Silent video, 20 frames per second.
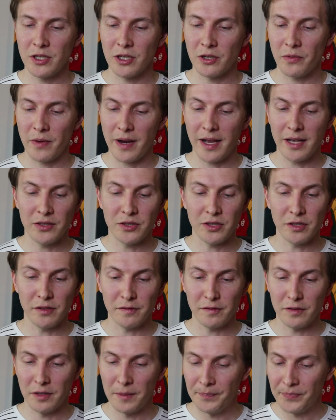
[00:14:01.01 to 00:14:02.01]

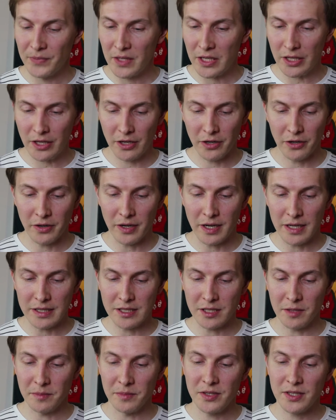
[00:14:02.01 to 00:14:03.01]
aggressive. Here are
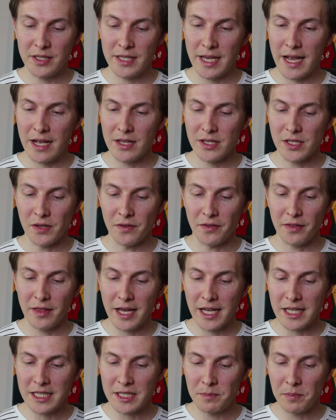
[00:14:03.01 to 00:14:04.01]
some stats on
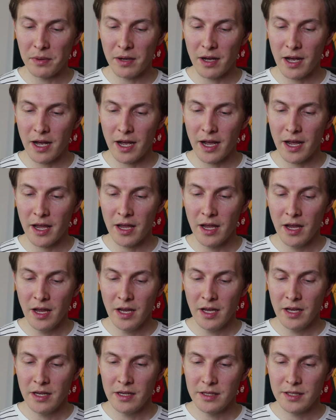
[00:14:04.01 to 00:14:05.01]
that pie,
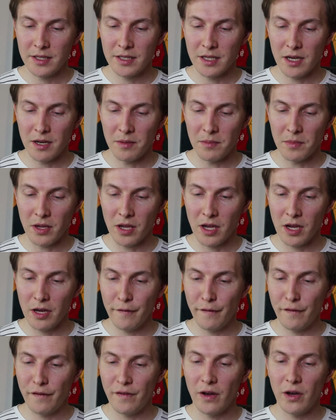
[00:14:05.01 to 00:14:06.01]
some
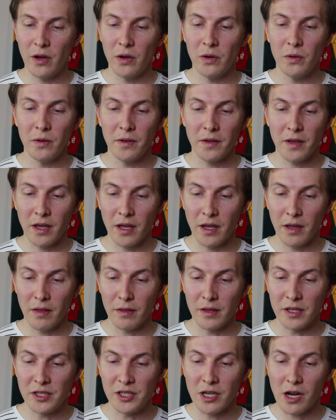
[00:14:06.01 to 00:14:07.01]
info
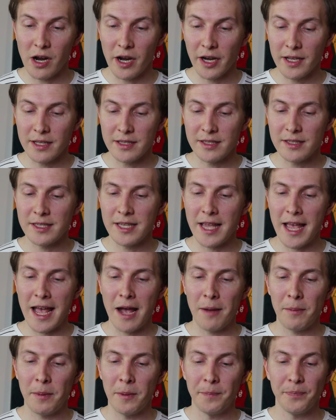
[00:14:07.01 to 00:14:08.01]
in the targets
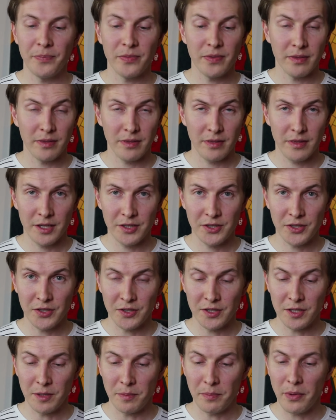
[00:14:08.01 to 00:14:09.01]
tab. This
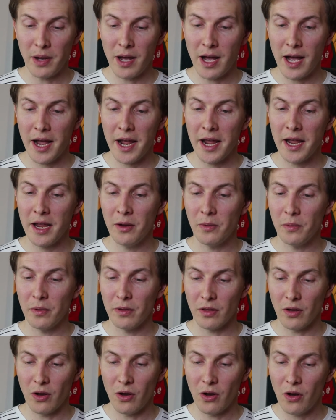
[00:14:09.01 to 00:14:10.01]
is the pie
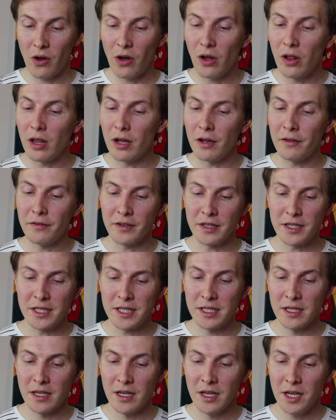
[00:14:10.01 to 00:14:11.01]
with all of
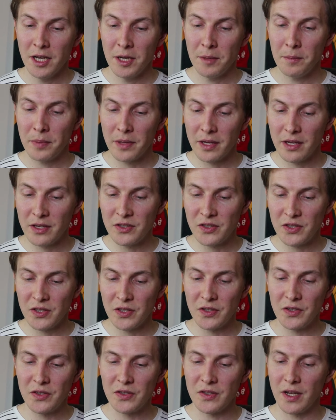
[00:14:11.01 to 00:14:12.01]
its
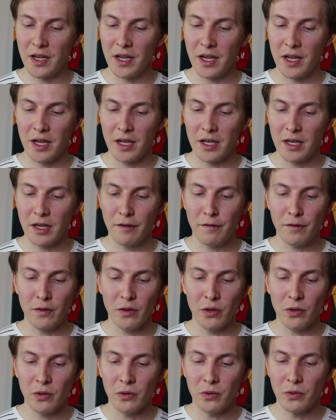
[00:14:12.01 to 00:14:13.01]
pieces, and if
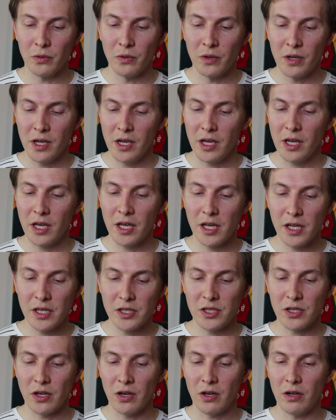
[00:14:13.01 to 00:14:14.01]
you
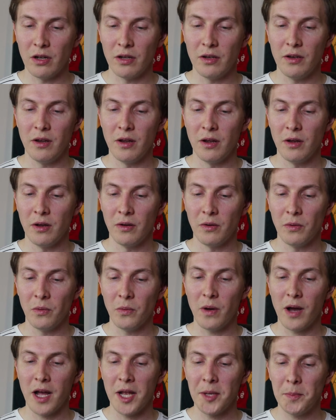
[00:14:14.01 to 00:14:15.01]
hit on
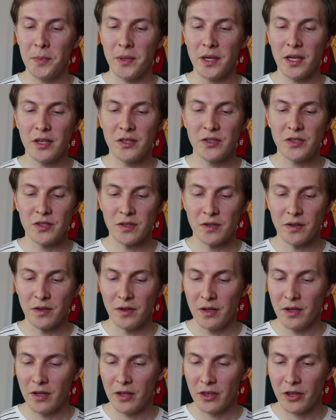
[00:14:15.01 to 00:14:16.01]
one piece,
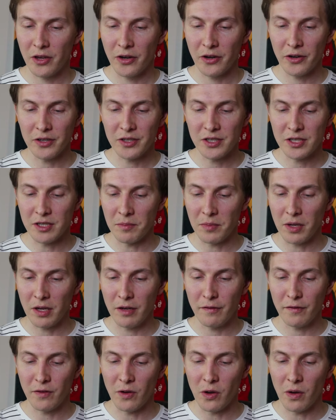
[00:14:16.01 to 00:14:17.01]
here's some
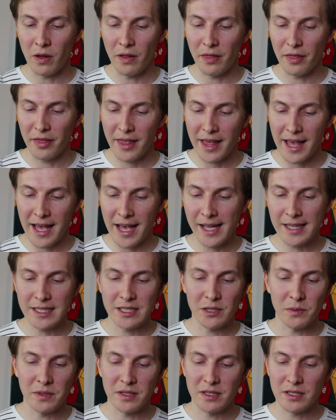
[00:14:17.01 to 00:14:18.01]
info on
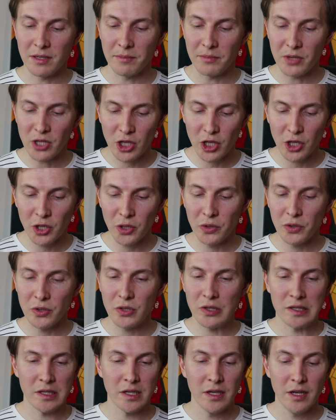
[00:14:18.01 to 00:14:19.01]
that with some
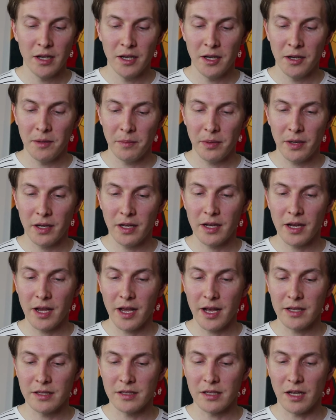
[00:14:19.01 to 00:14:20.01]
news. But
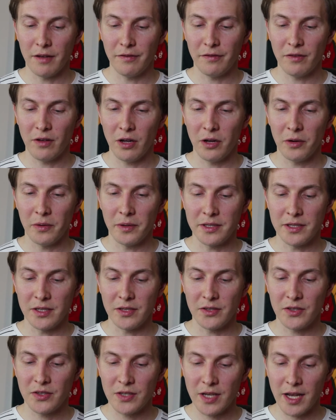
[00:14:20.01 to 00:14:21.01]
as I've
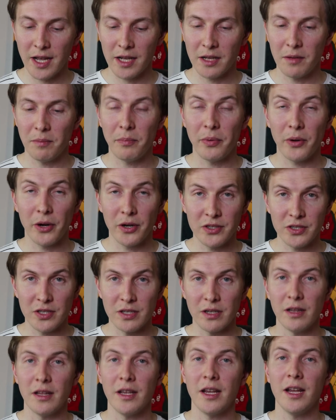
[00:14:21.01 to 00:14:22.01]
already said,
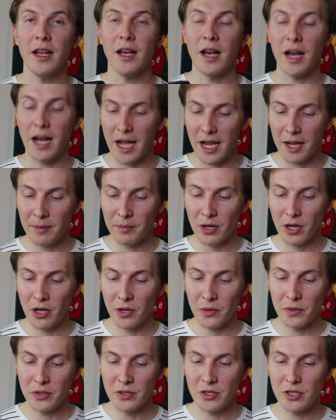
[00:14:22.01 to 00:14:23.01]
personally, I'm
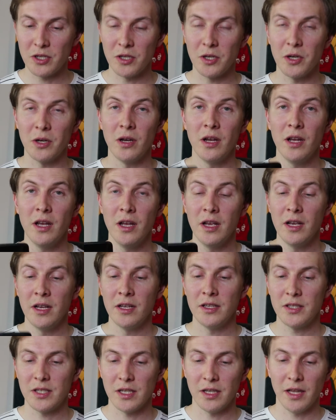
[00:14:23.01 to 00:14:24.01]
going to
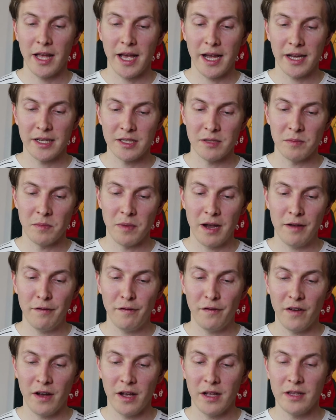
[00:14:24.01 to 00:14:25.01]
select my
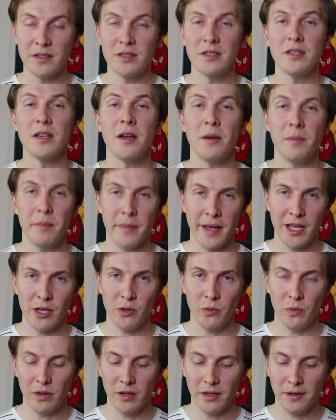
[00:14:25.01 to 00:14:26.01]
funds
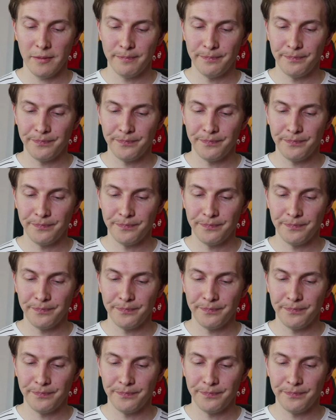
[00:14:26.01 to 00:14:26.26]
manually.